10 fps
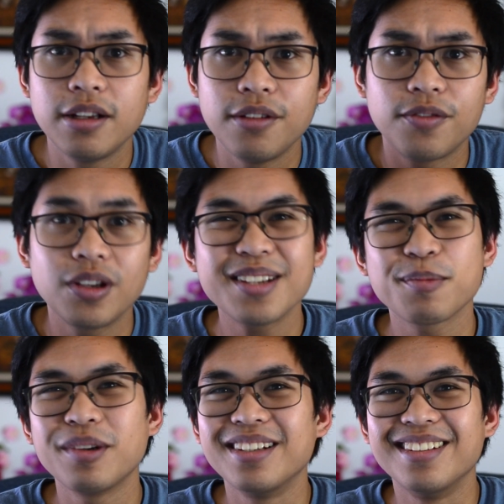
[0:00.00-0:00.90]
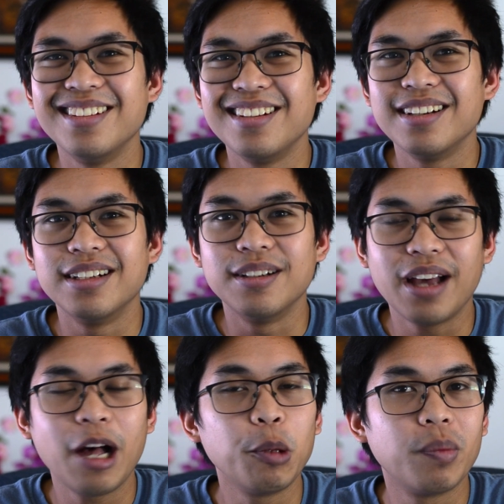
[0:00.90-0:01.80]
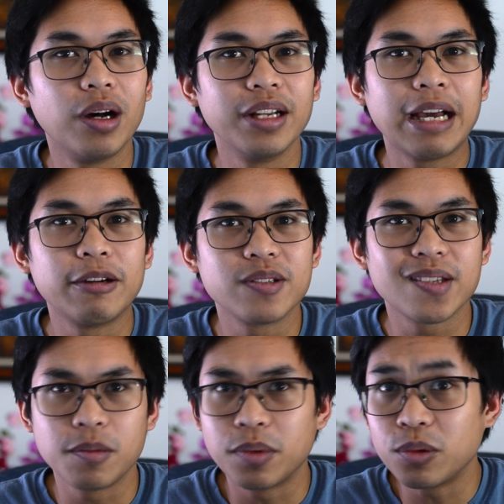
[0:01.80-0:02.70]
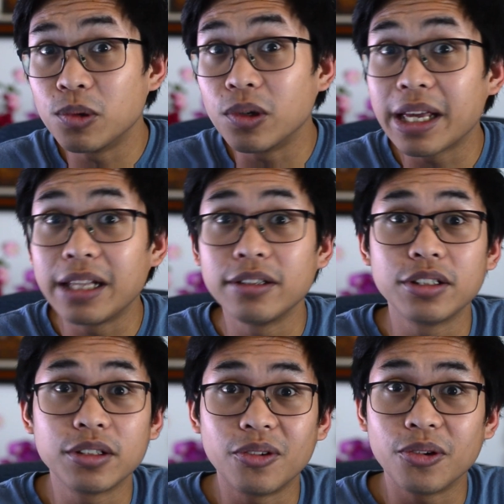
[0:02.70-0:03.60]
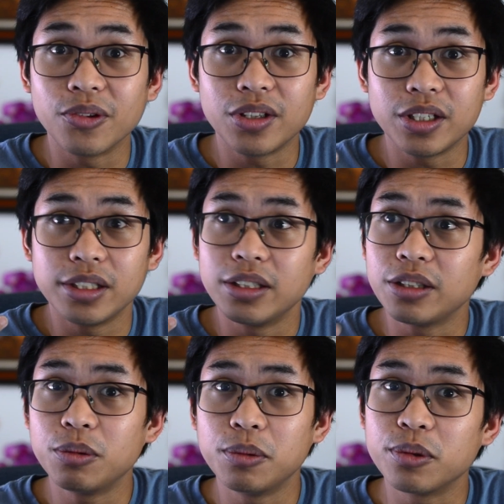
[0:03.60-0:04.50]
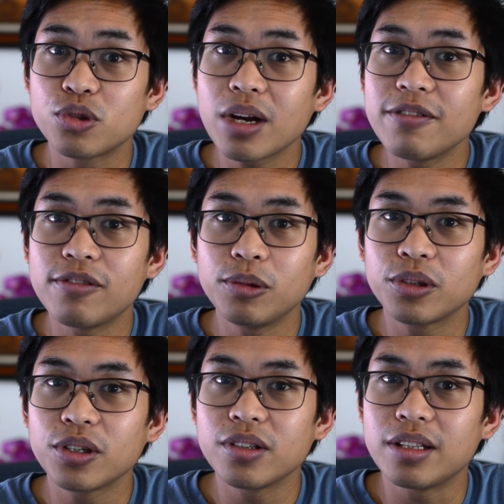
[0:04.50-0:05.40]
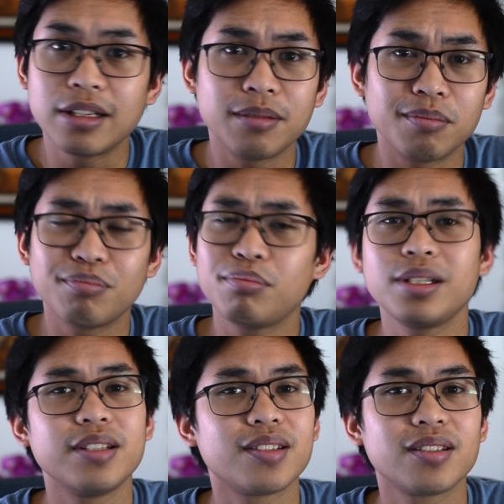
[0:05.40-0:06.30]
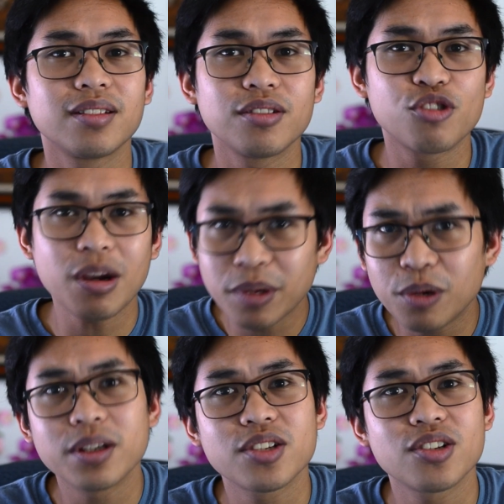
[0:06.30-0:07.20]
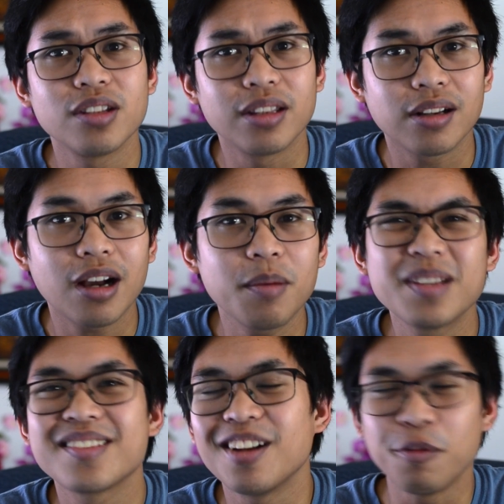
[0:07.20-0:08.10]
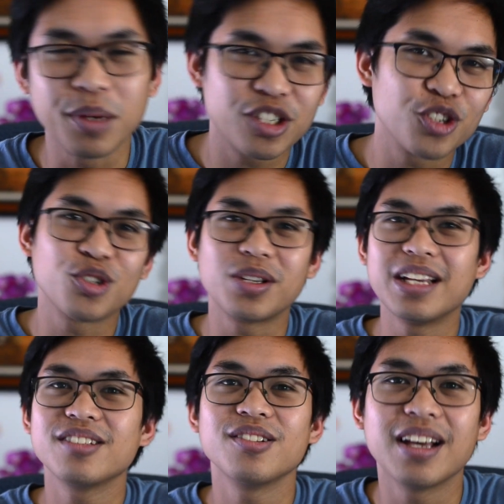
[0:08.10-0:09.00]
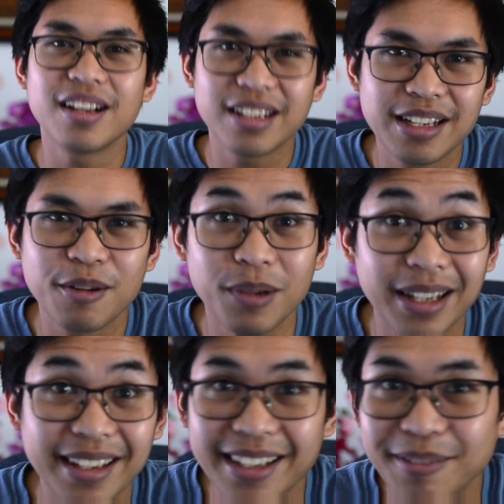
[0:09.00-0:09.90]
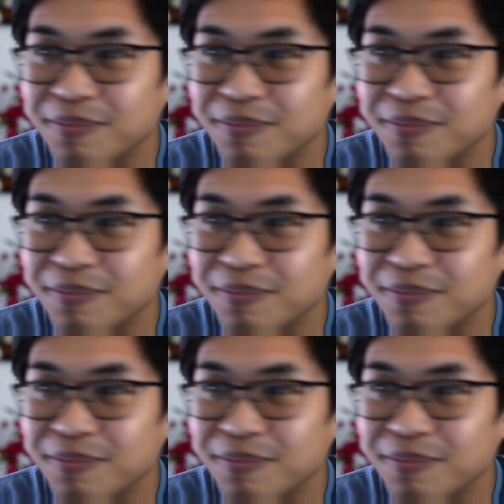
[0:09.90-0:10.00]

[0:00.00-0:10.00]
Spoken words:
If you guys wanted help on how to set up a Google Calendar or the Google Drive folder, then please drop a question in the comments and I'll make sure to get to that when I can.